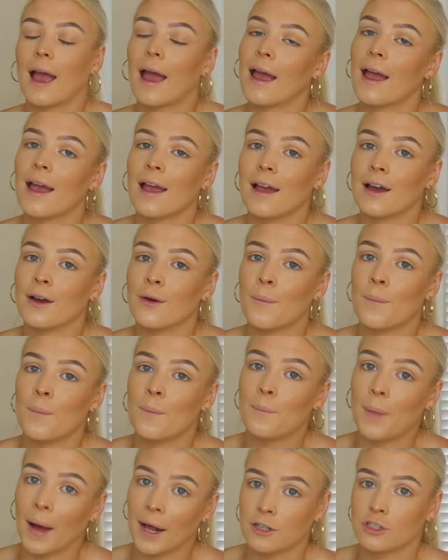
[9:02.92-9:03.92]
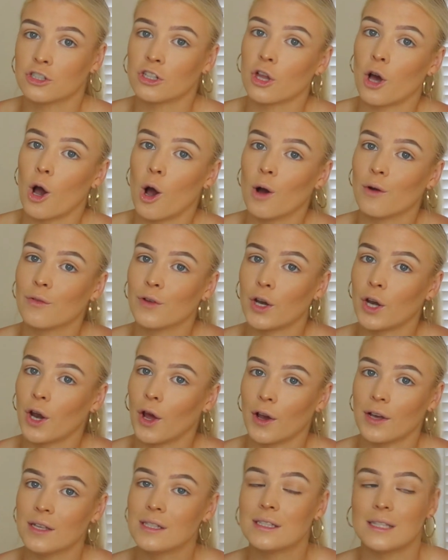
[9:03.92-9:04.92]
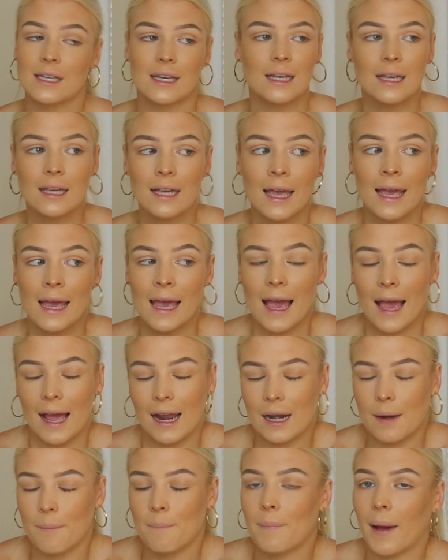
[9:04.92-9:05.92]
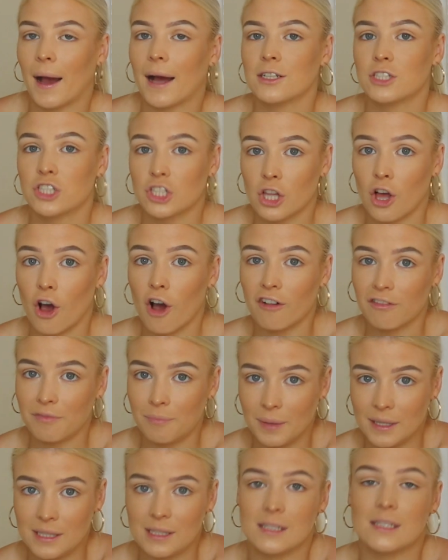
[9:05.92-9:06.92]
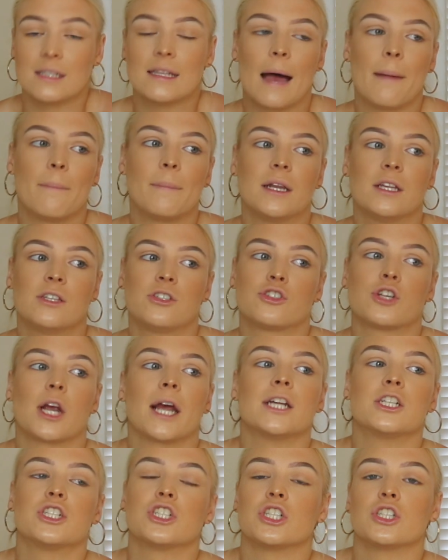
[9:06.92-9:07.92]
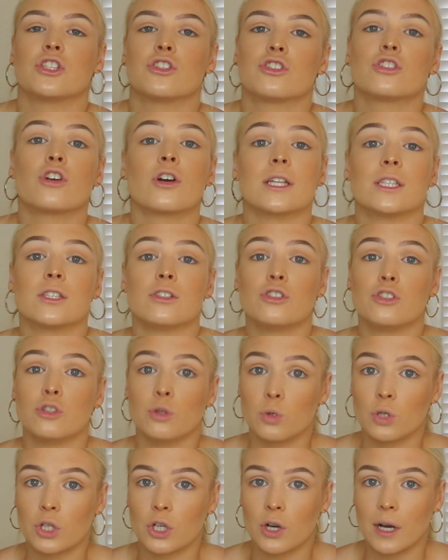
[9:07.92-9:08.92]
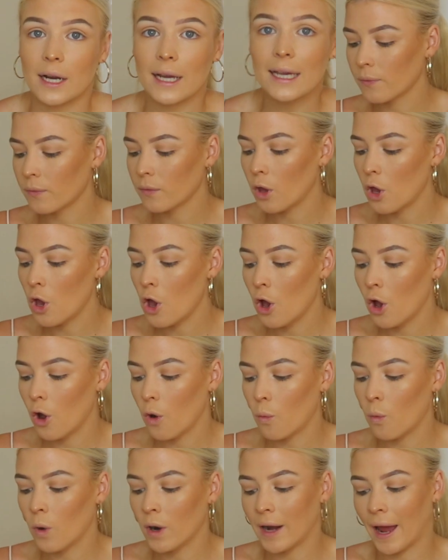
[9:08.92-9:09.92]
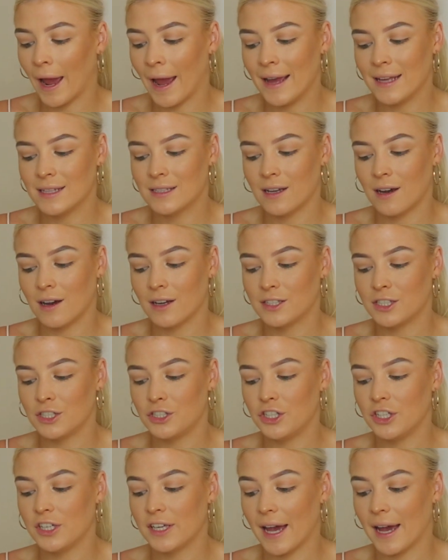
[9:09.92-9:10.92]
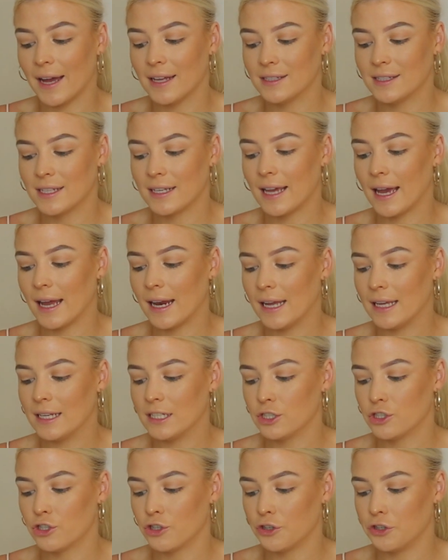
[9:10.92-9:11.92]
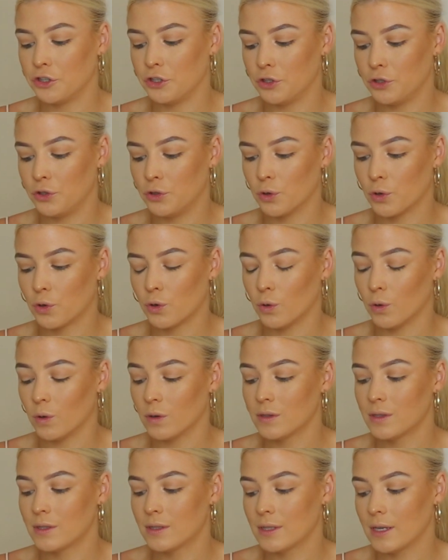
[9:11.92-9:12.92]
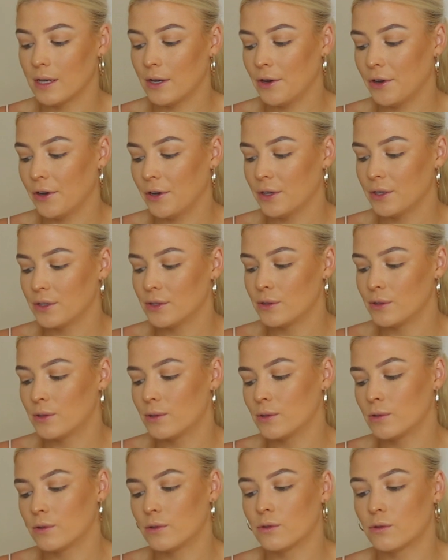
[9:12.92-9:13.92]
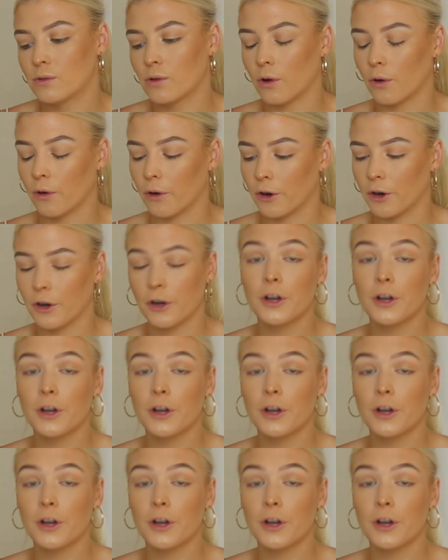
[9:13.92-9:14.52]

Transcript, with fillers: a Bachelor of Nursing and a Bachelor of Business Administration. So it's a dual degree. What ATAR did you get to get into your course? So